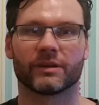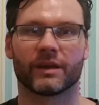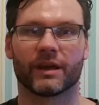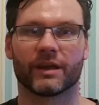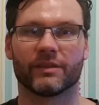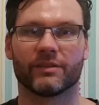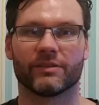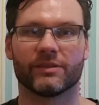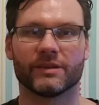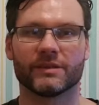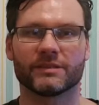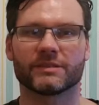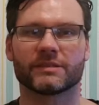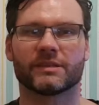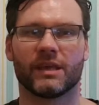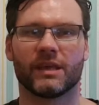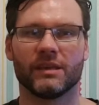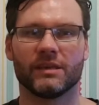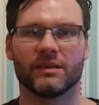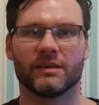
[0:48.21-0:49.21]
And this
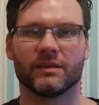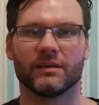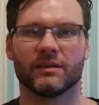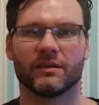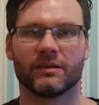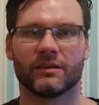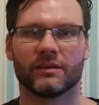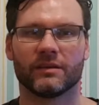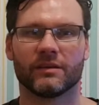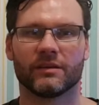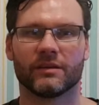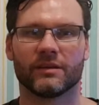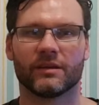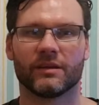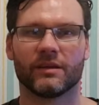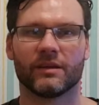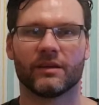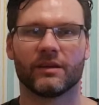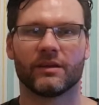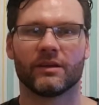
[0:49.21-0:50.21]
key
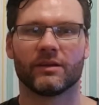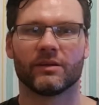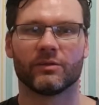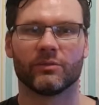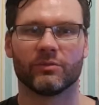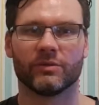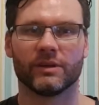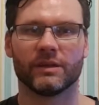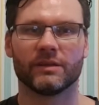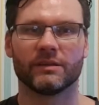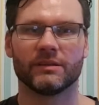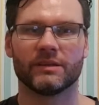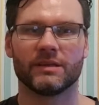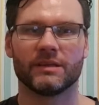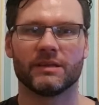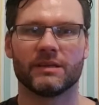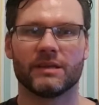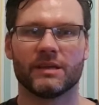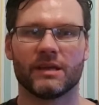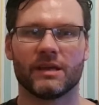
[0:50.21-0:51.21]

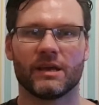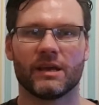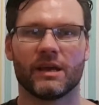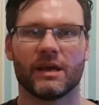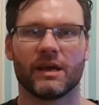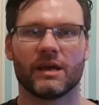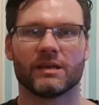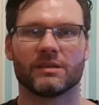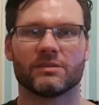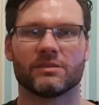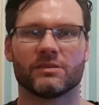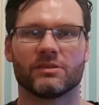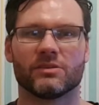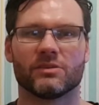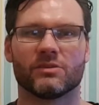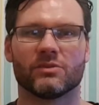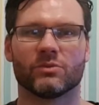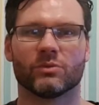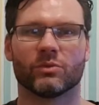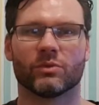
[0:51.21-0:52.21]
really
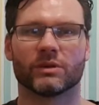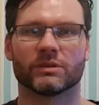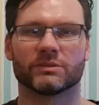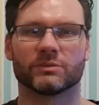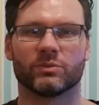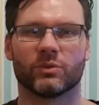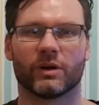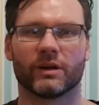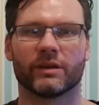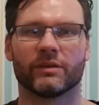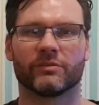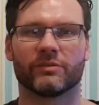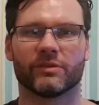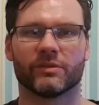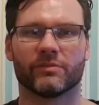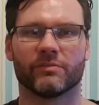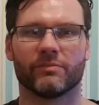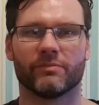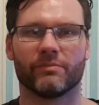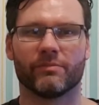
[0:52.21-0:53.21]
was one of
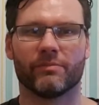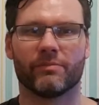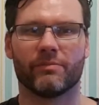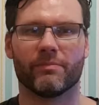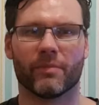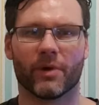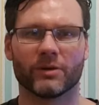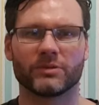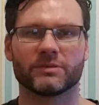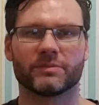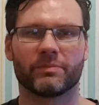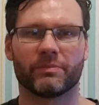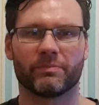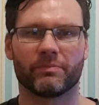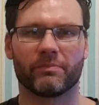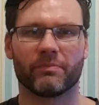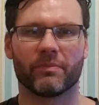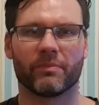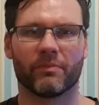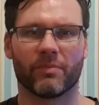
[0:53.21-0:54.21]
the
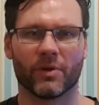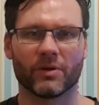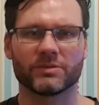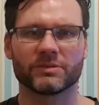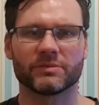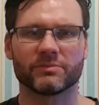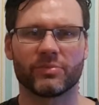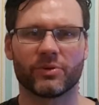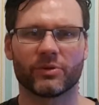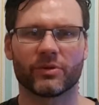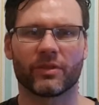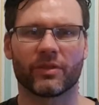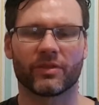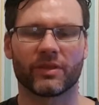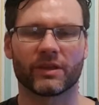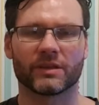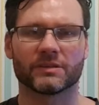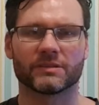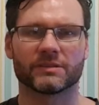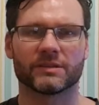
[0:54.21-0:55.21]
most important
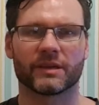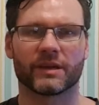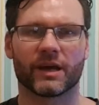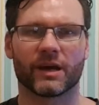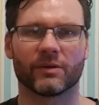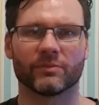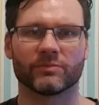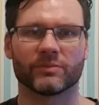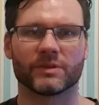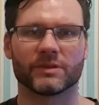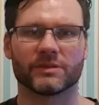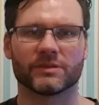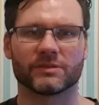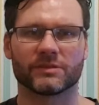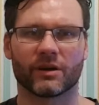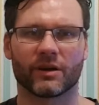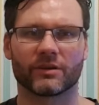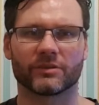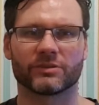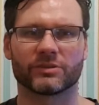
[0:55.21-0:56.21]
things that helped me
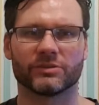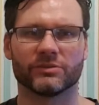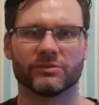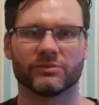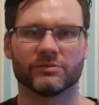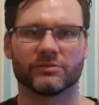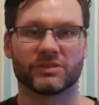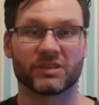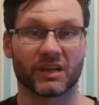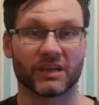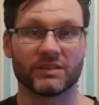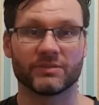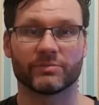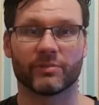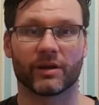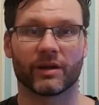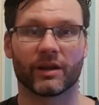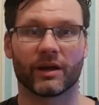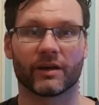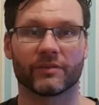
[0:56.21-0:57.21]
start to change
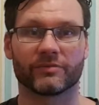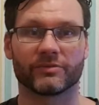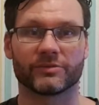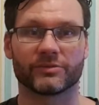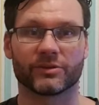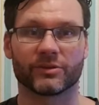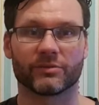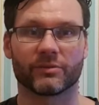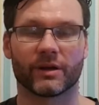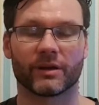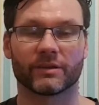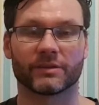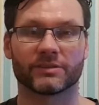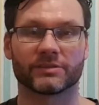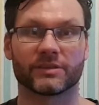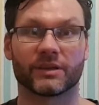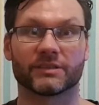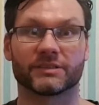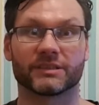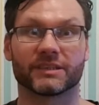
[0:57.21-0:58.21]
my life and turn around and
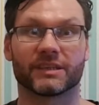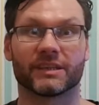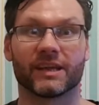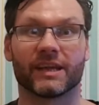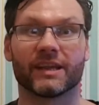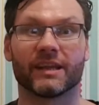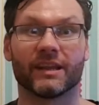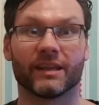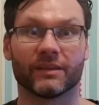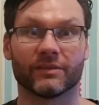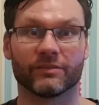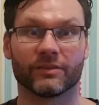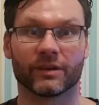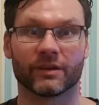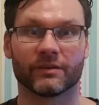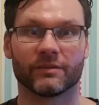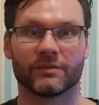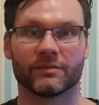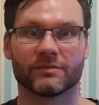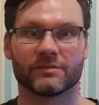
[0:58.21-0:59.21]
start to get
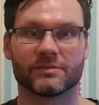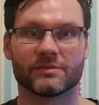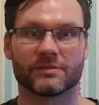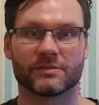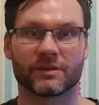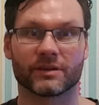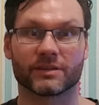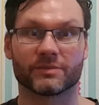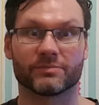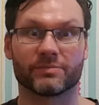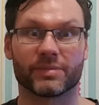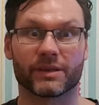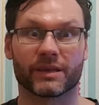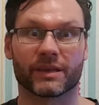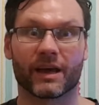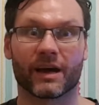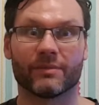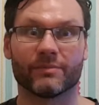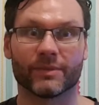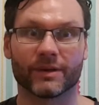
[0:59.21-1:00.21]
living, start to
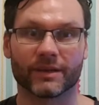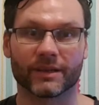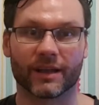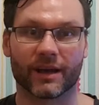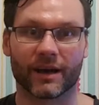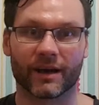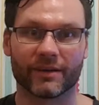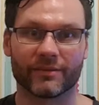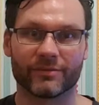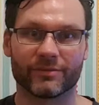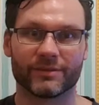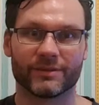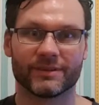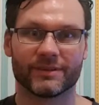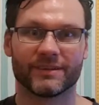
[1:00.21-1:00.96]
become alive.